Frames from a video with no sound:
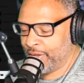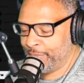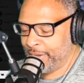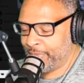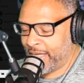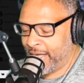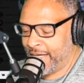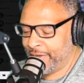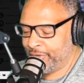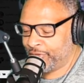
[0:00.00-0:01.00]
I mean
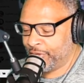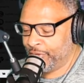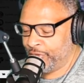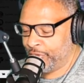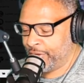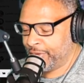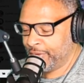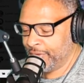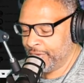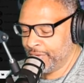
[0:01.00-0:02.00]
behind a certain door.
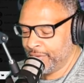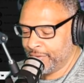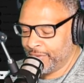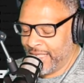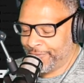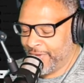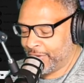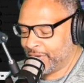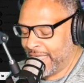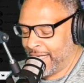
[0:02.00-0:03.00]
Laugh
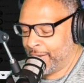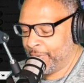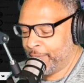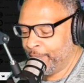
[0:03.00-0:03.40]
out loud.